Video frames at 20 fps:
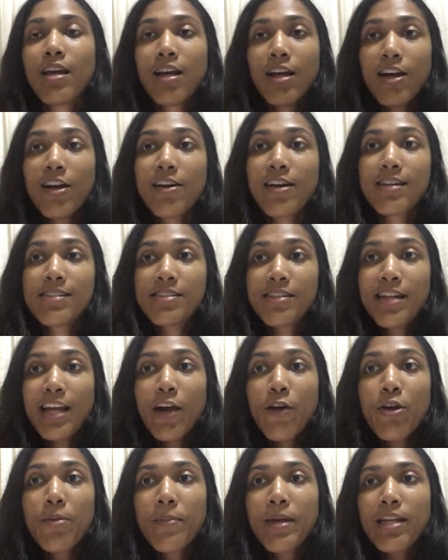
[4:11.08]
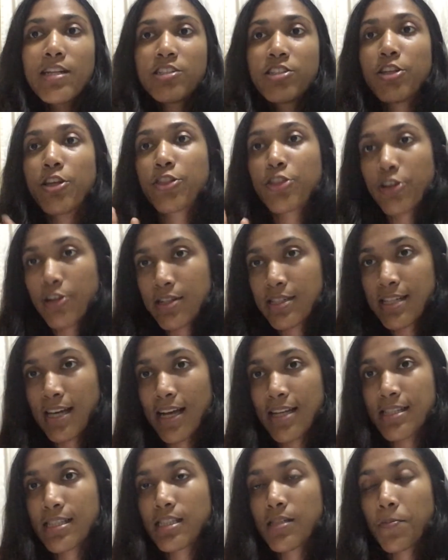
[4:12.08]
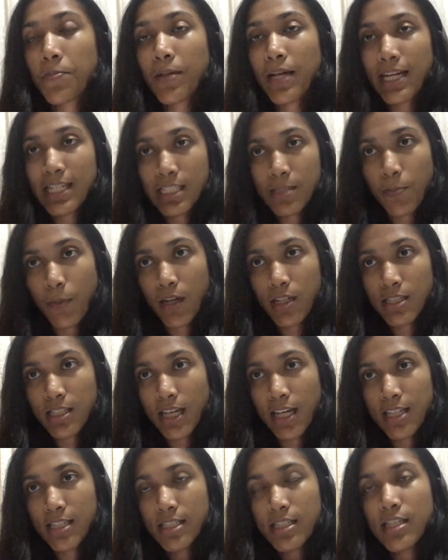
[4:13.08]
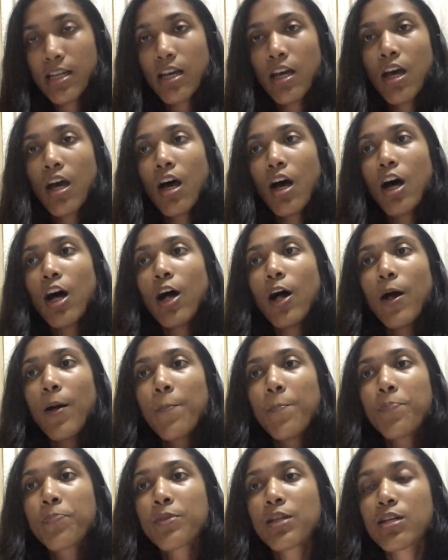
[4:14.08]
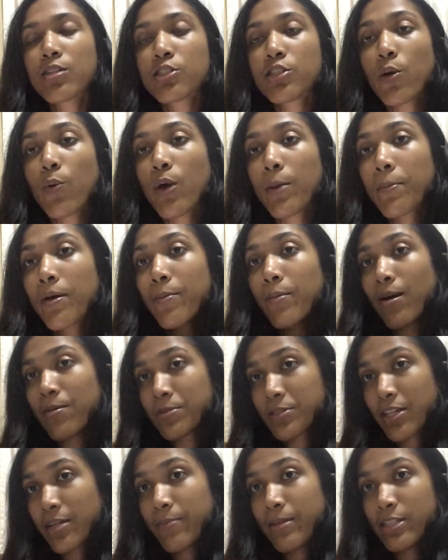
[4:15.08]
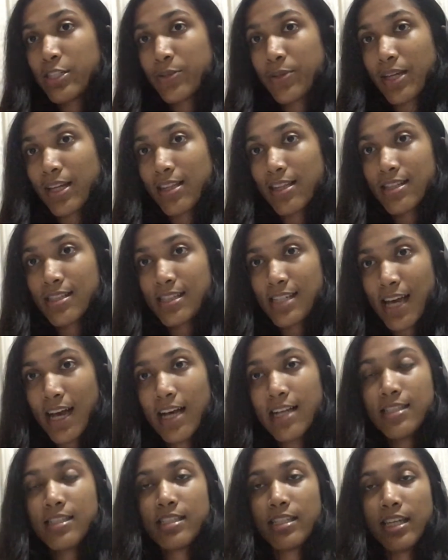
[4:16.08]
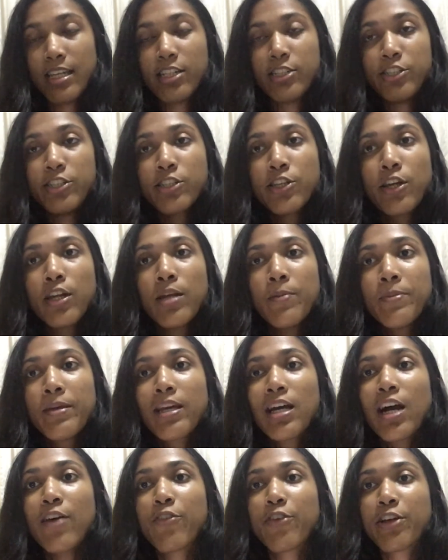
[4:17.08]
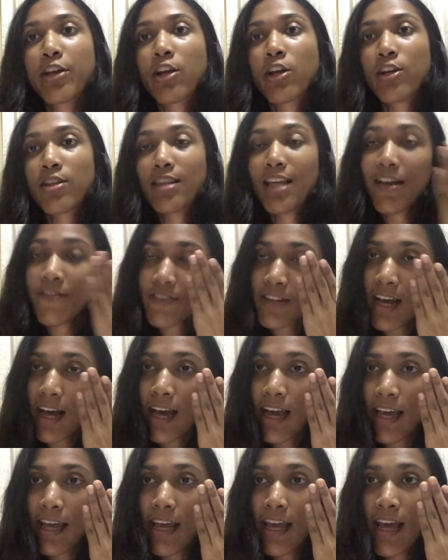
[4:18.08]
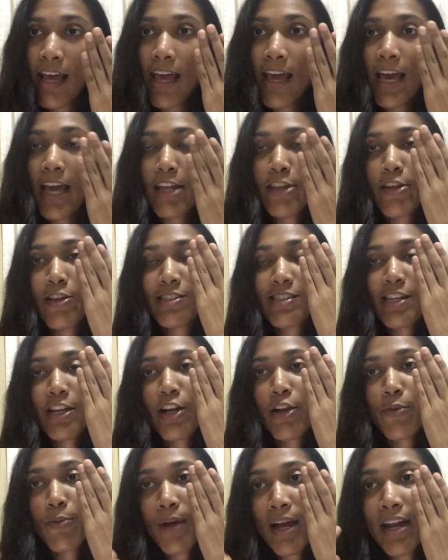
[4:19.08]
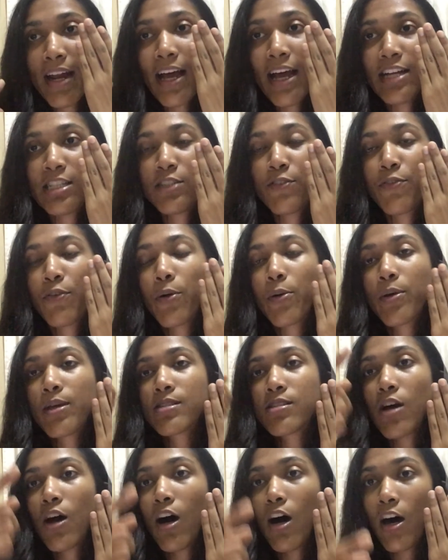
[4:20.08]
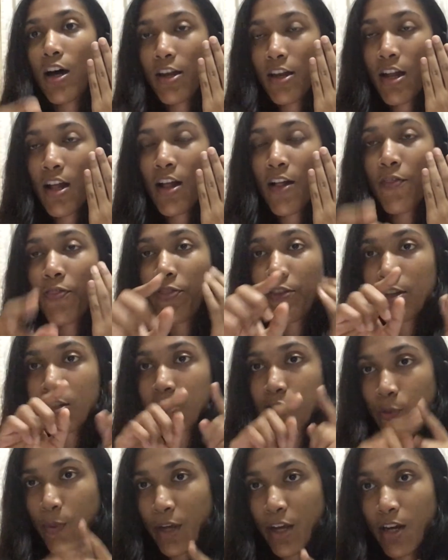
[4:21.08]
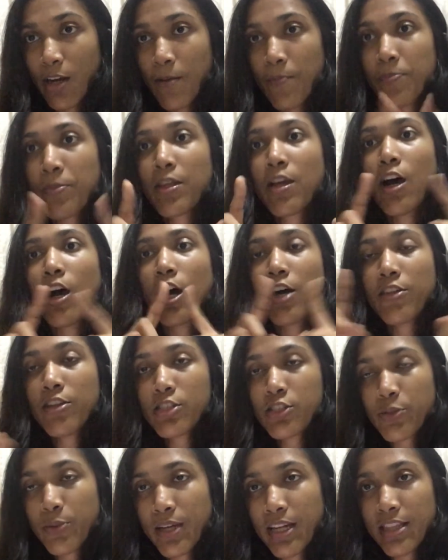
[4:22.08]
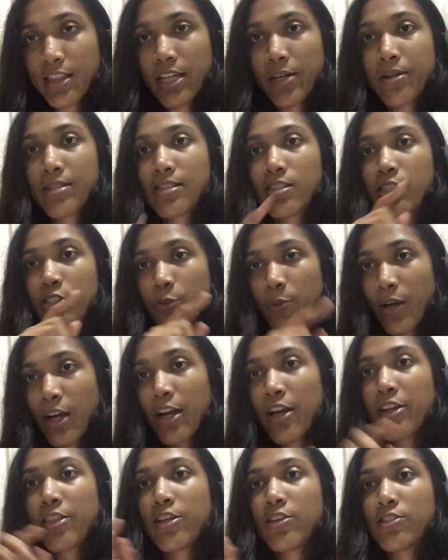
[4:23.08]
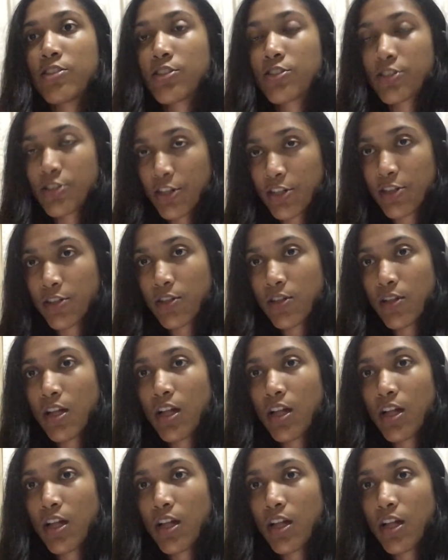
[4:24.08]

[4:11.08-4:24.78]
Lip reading: Okay, so now we made it to the third test, the blind spot test. So what my mom's going to be doing in this test is she's going to be covering her left eye and using her right eye to focus on the square. On the screen there is a square and there's a circle.